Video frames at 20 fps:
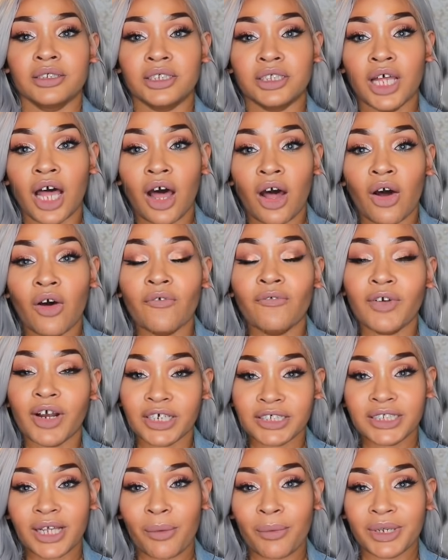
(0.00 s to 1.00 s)
so,
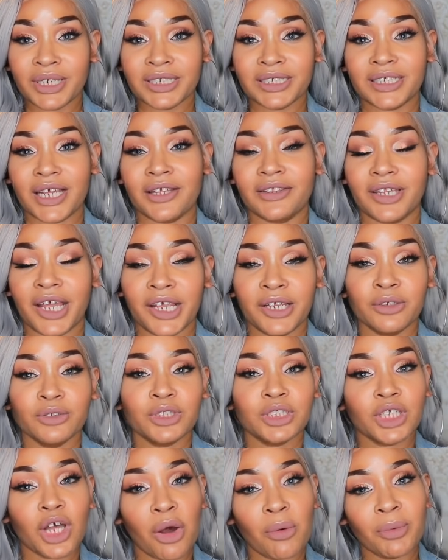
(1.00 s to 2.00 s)
first I want to say thank you
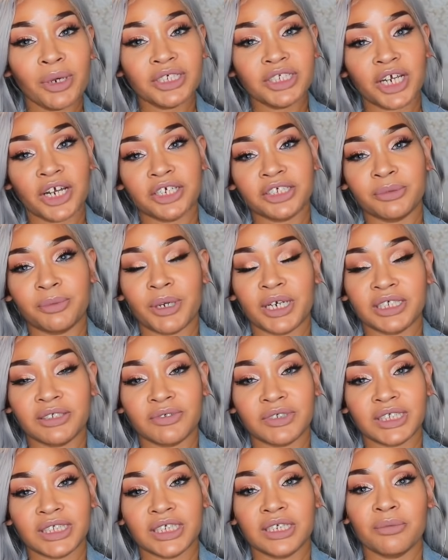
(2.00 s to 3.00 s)
so much, Hairspells,
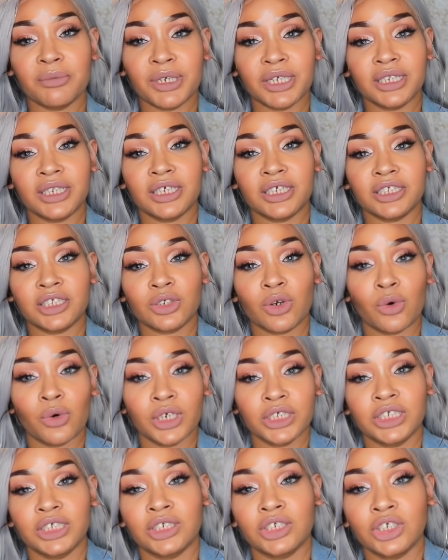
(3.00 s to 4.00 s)
for sending me this
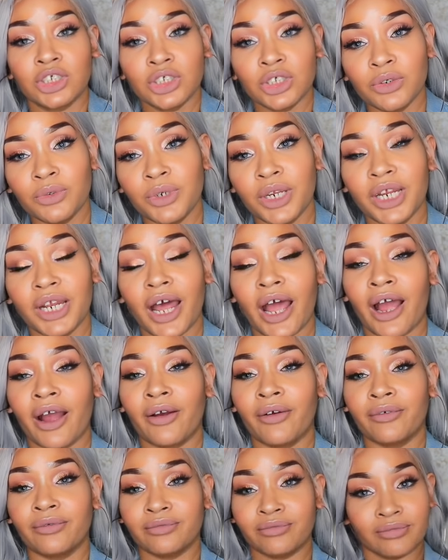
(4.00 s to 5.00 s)
gorgeous unit.
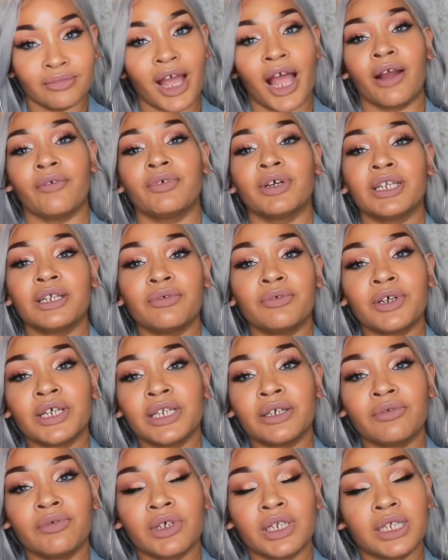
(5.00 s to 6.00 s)
I I really,
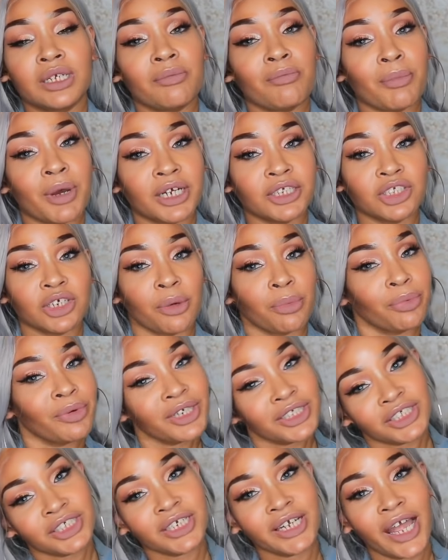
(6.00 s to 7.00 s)
really, really much
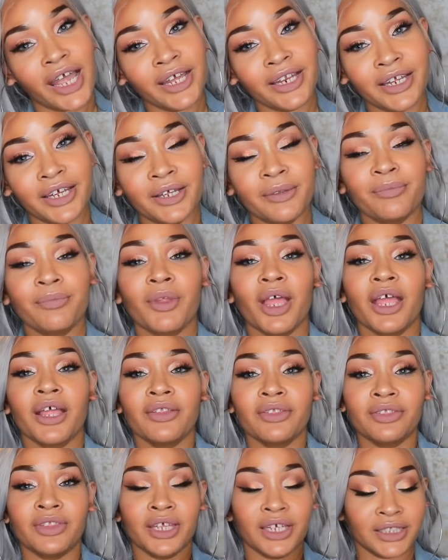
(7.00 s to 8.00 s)
appreciate it.
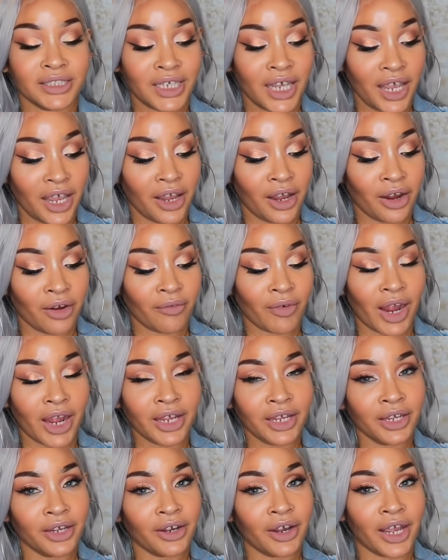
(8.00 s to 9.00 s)
This hair
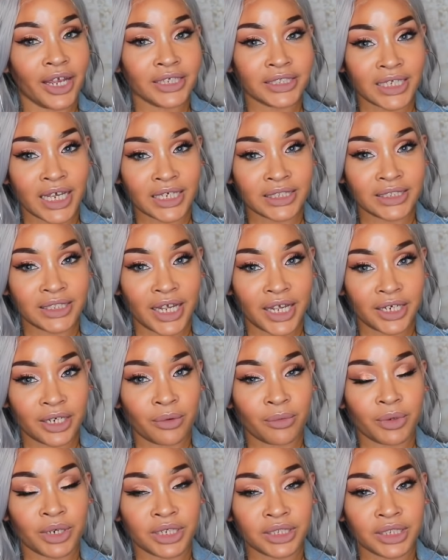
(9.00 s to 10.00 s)
right here, as I
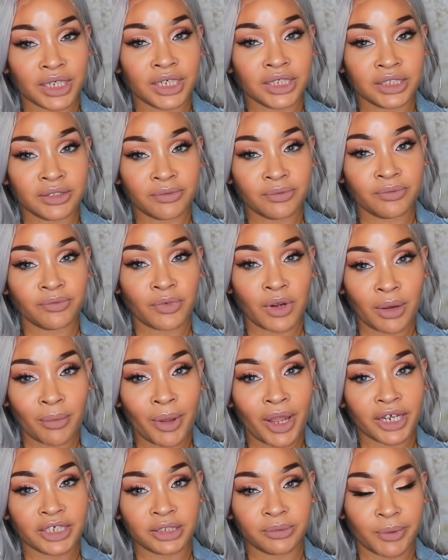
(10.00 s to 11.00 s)
stated, was is
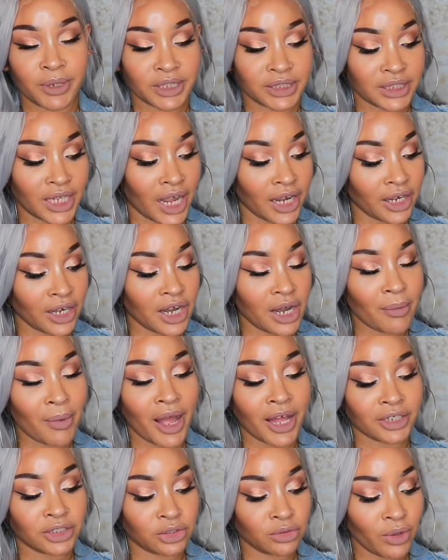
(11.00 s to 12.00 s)
from hairspells.com.
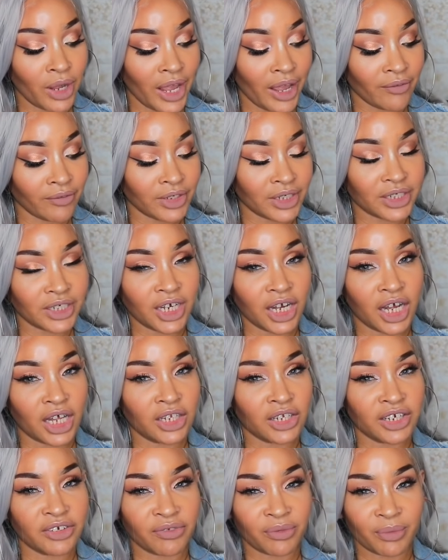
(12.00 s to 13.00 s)
I do have it in the
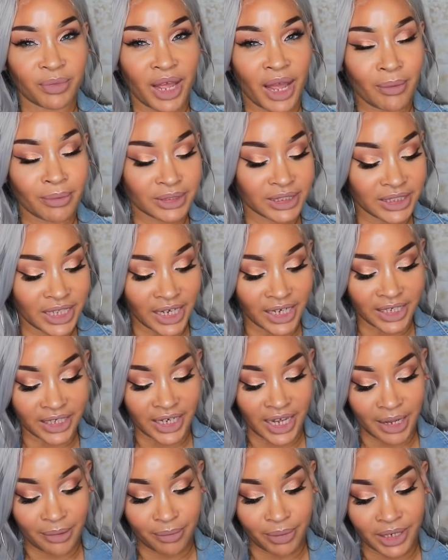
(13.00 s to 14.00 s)
color, if I'm not mistaken,
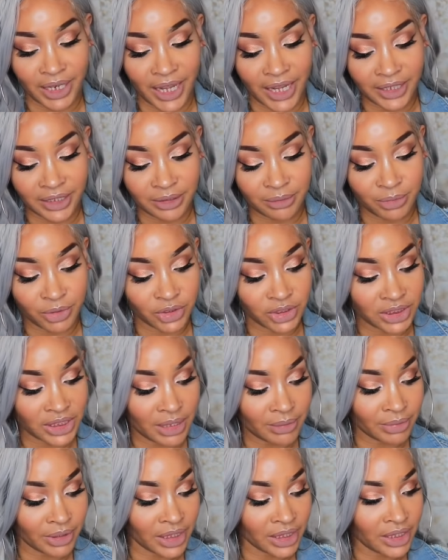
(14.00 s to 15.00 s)
like platinum or
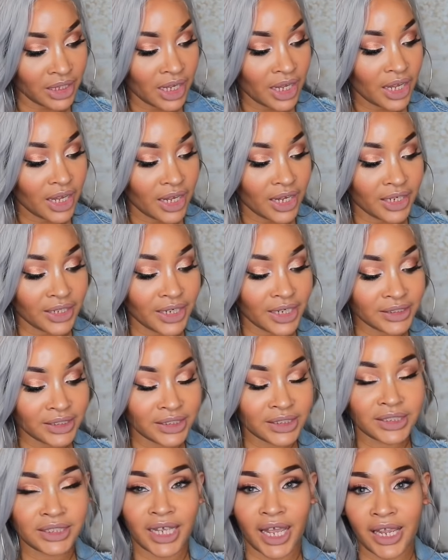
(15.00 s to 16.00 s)
something. It
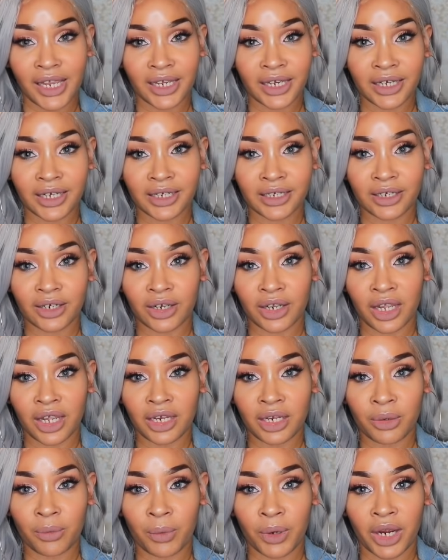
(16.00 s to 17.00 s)
doesn't say it
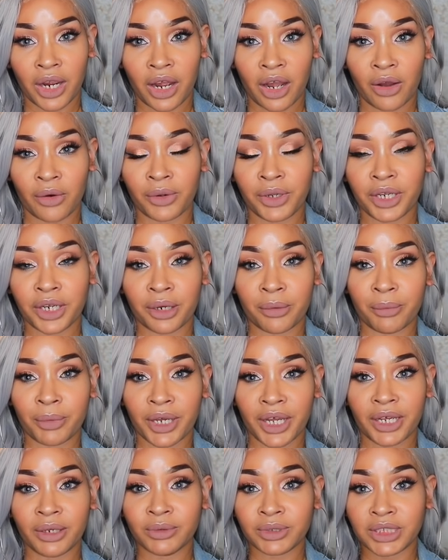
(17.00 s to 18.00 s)
anywhere on here,
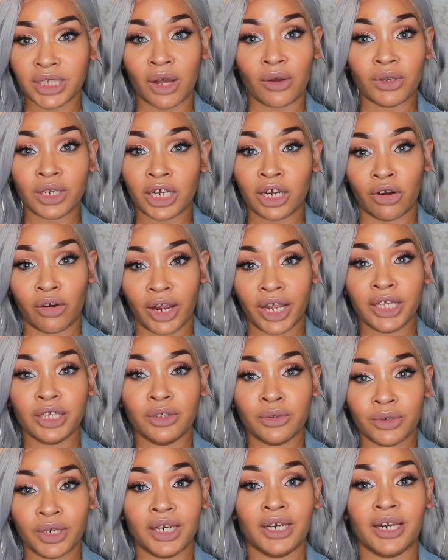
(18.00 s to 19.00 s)
but it was the only gray
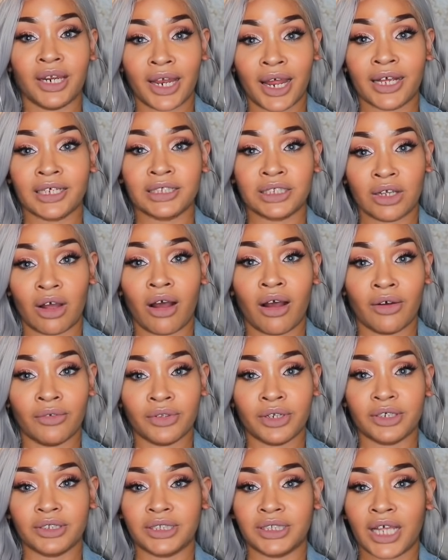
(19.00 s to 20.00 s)
unit that I saw
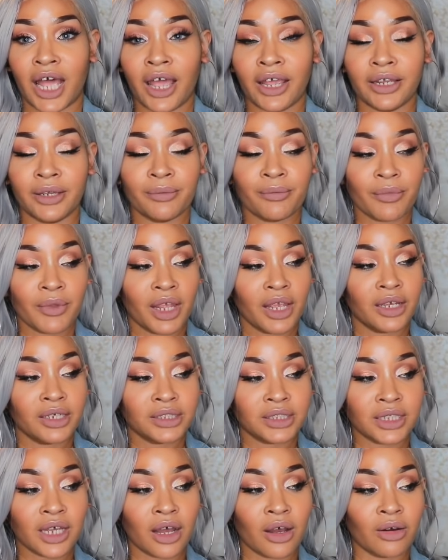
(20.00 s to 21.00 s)
on their site.
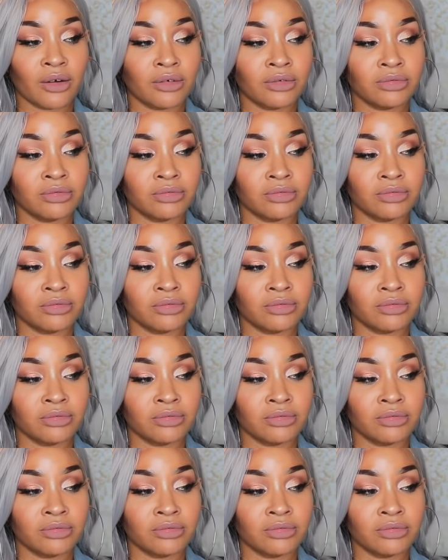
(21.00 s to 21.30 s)
So,